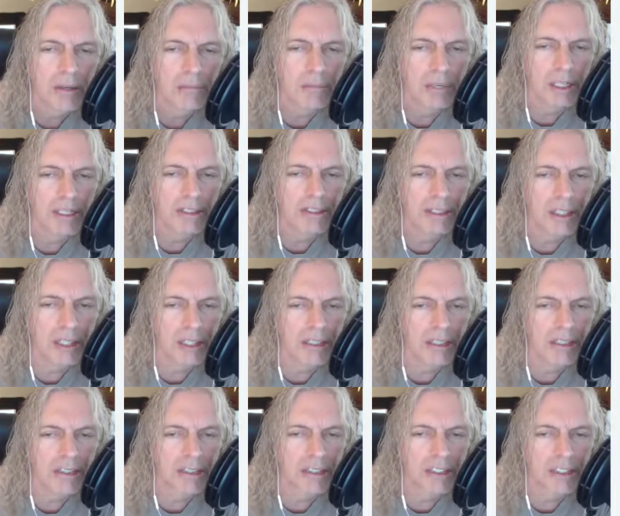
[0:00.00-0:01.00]
But
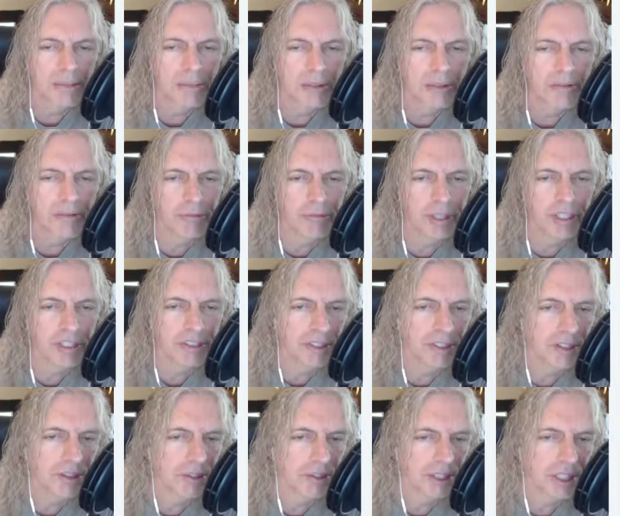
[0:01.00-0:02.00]
this is some
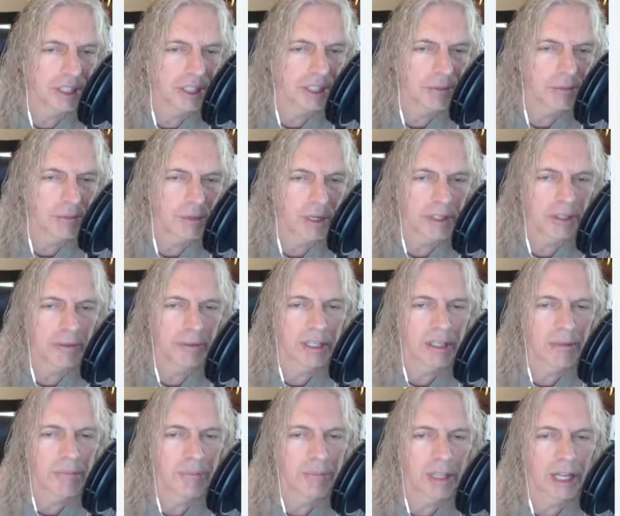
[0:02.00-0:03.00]
information that you're going to want to go
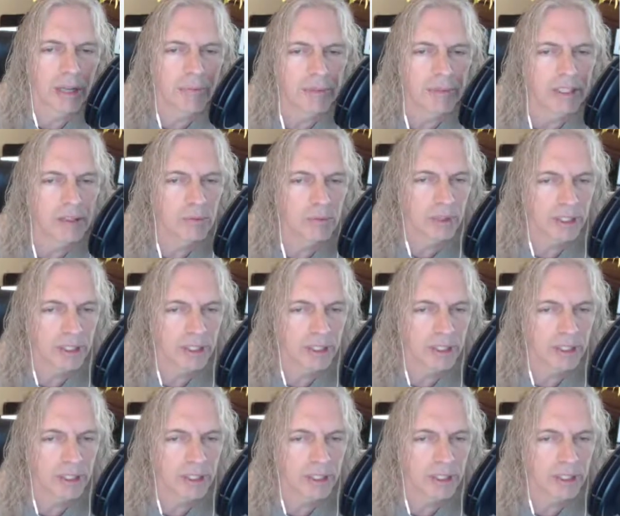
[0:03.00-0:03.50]
ahead and plop in.